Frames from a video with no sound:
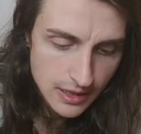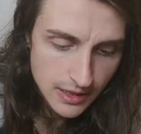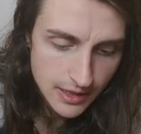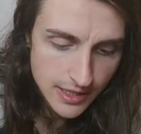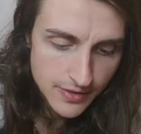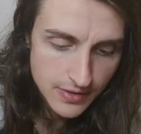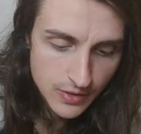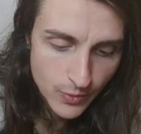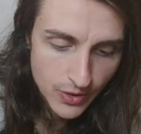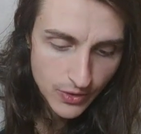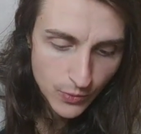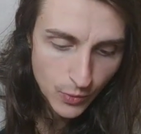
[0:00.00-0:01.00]
living
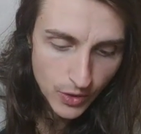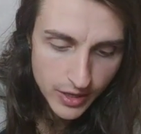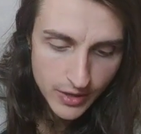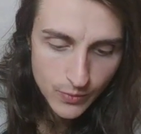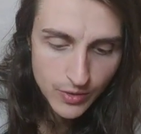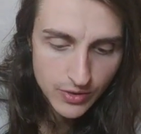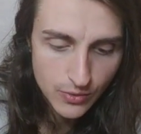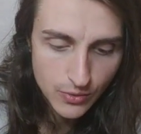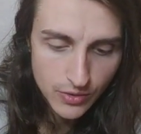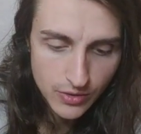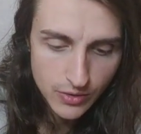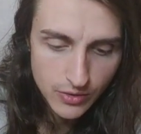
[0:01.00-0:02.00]
with, working with,
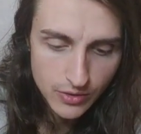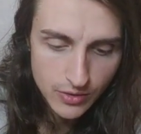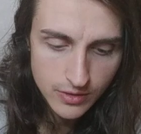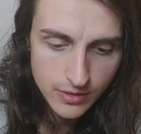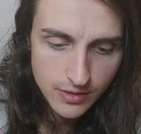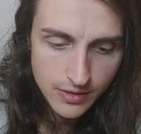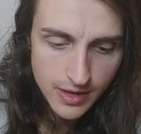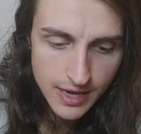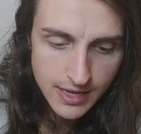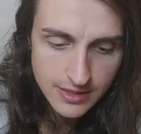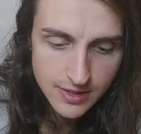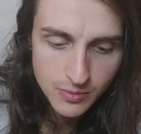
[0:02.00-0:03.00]
or
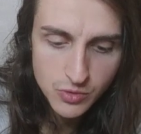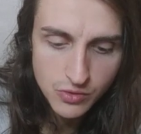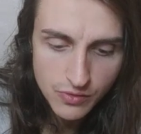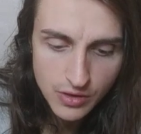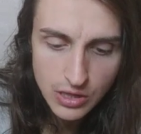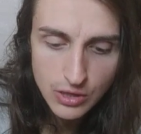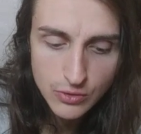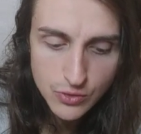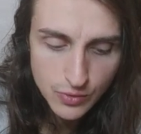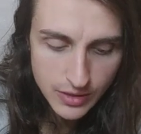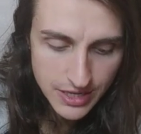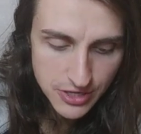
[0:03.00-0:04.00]
in some sort of
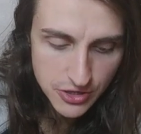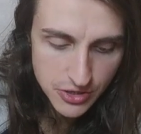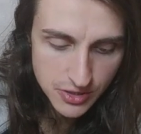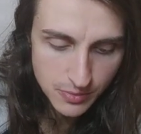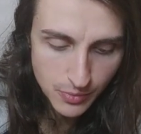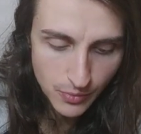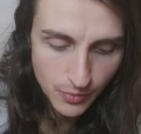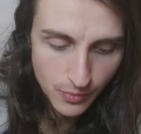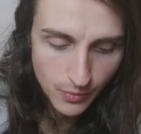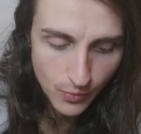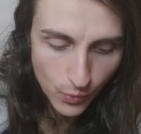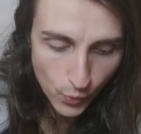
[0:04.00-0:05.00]
close relationship
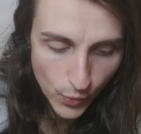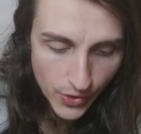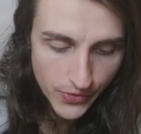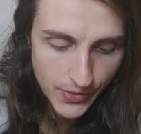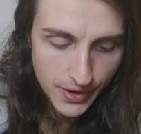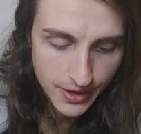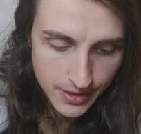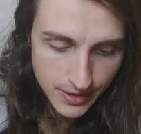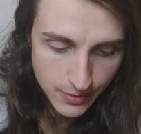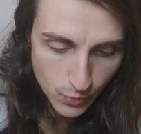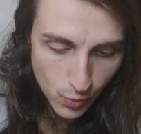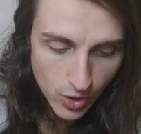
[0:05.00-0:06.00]
with
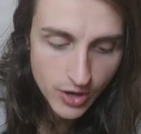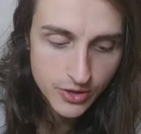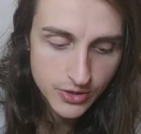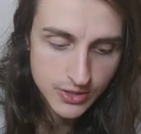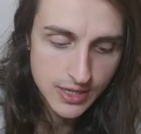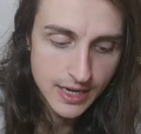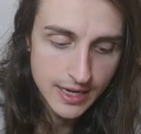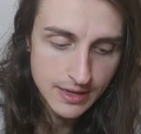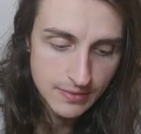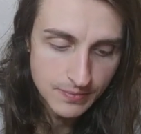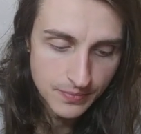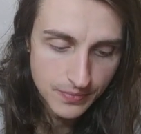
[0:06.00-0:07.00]
a water sign,